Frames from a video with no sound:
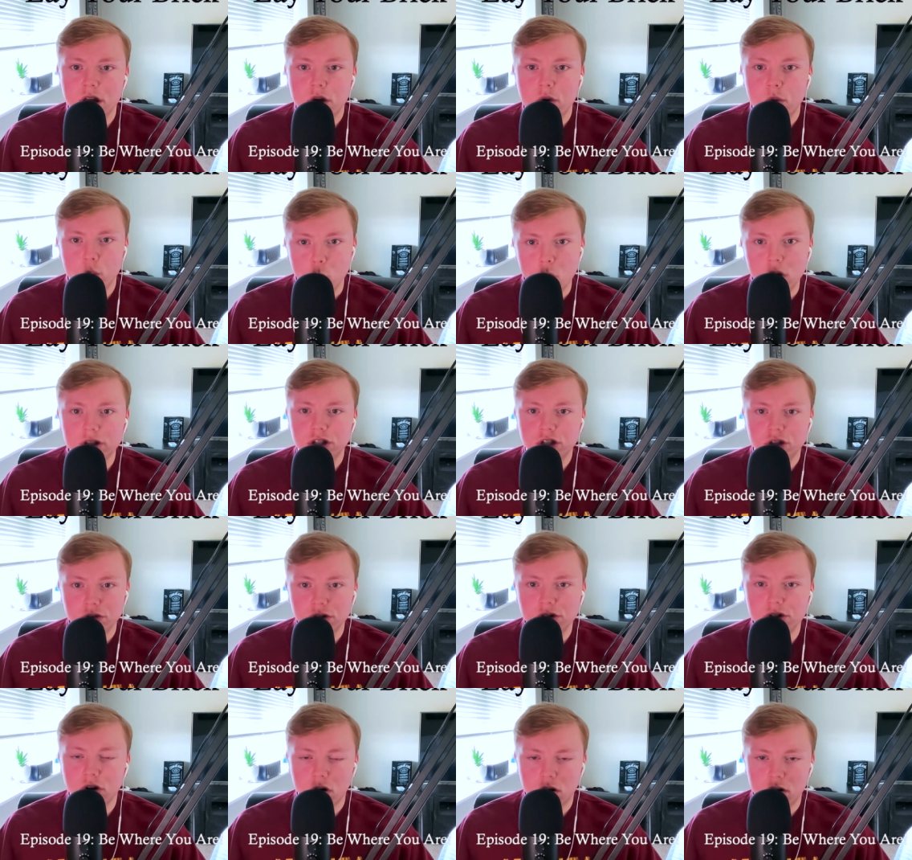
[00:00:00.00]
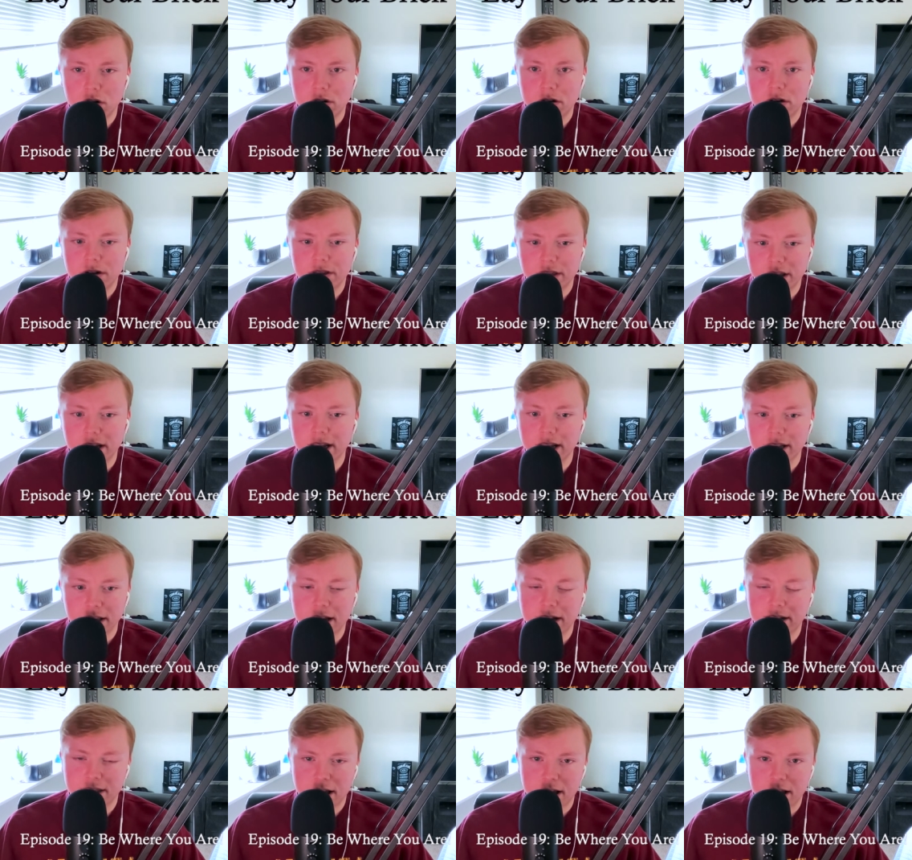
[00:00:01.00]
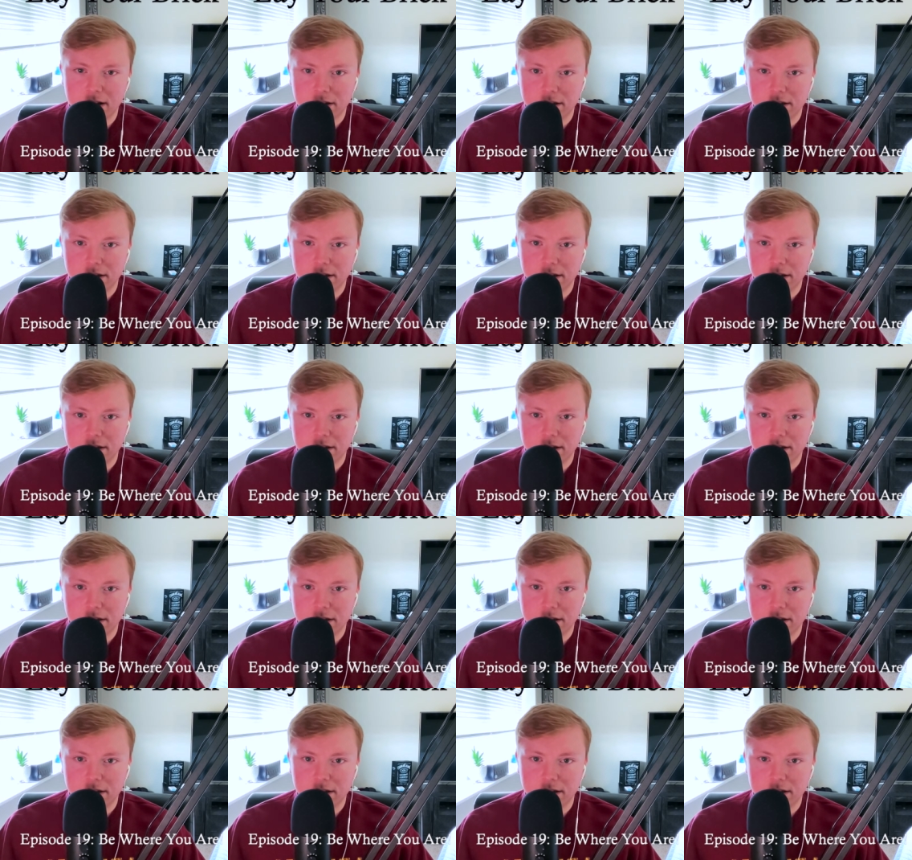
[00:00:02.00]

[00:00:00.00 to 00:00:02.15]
once you start thinking like that.